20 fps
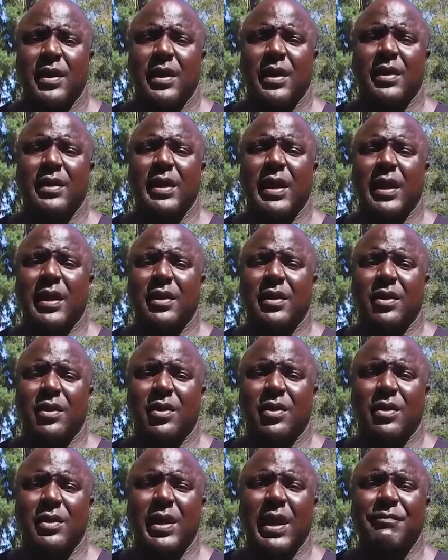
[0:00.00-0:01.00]
And, that, uh, you
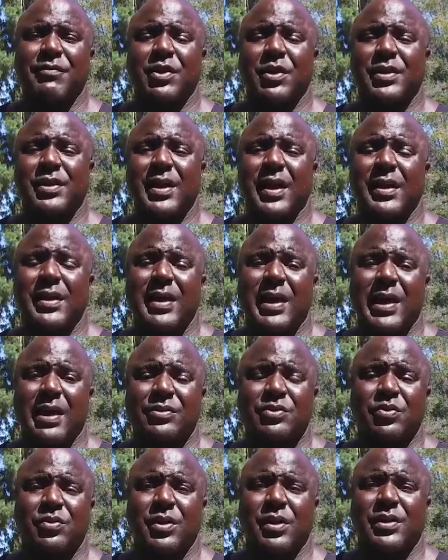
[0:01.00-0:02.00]
know, and after this guy got
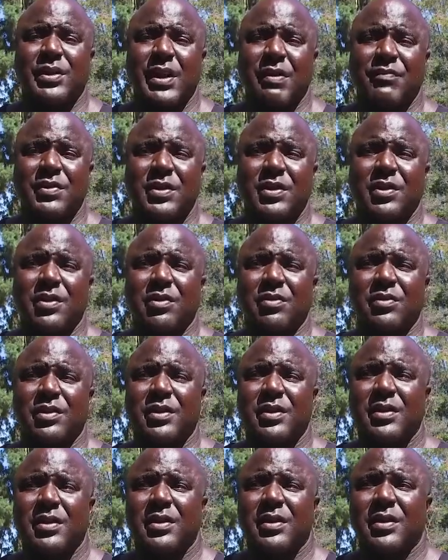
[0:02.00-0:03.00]
out doing the seven
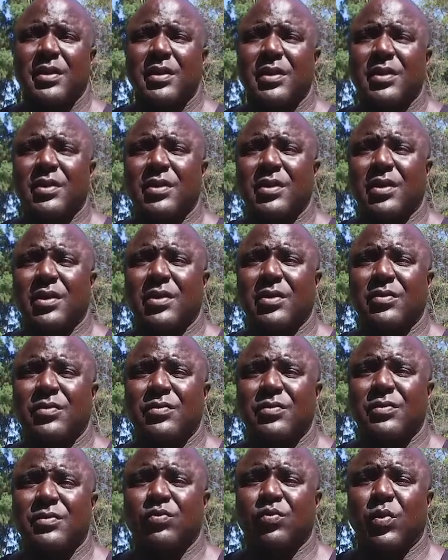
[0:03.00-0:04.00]
years, you
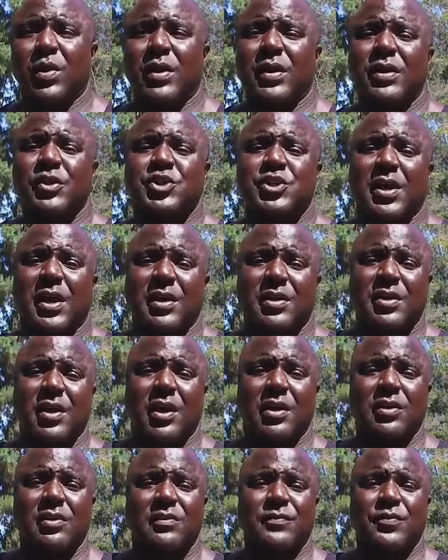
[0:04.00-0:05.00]
know, one of the shot
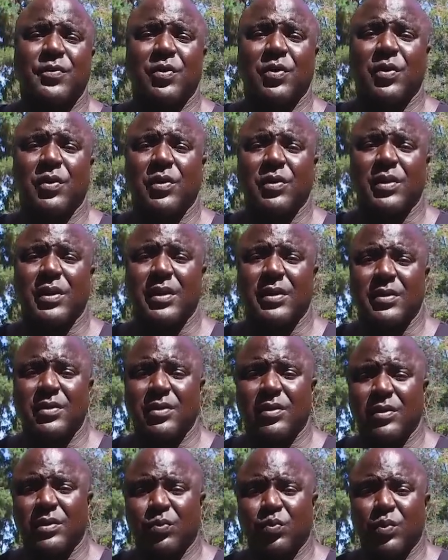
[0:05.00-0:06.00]
callers for, you
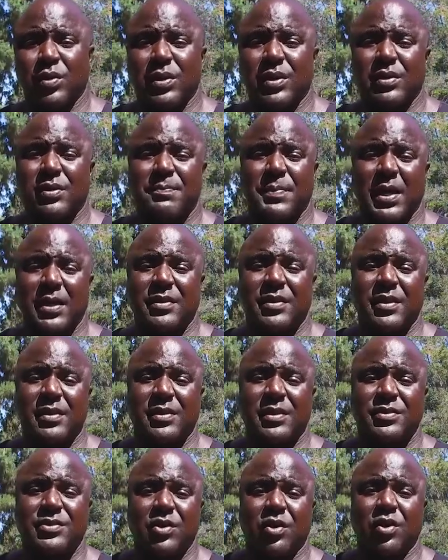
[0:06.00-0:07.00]
know, the Woods
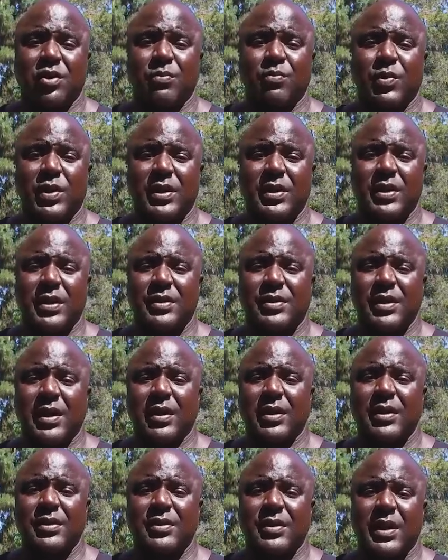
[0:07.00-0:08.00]
basically told him when he gets
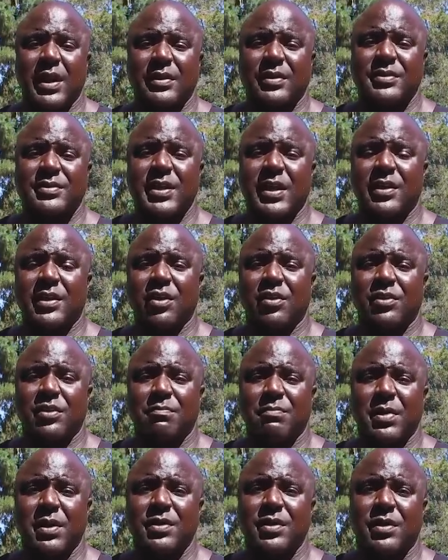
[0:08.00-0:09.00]
out, he's going to have to take care of
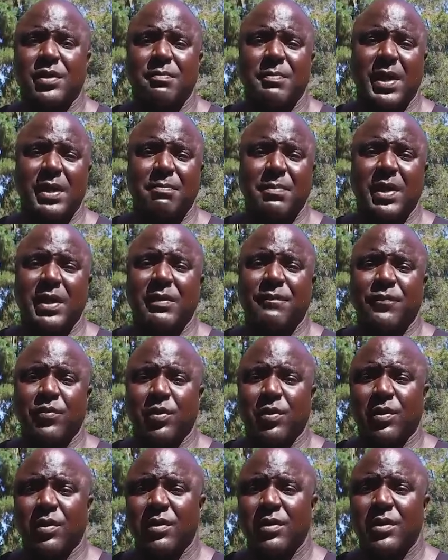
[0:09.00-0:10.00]
some business to make money
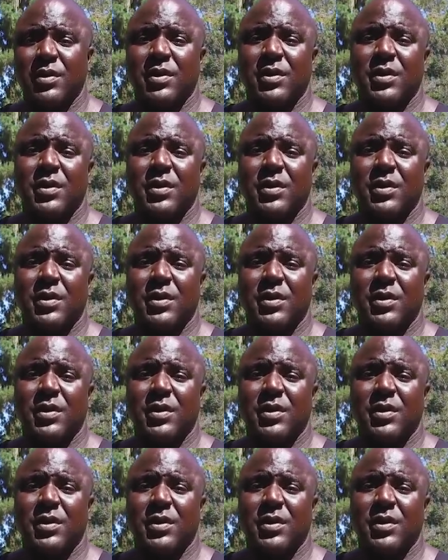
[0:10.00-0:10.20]
for,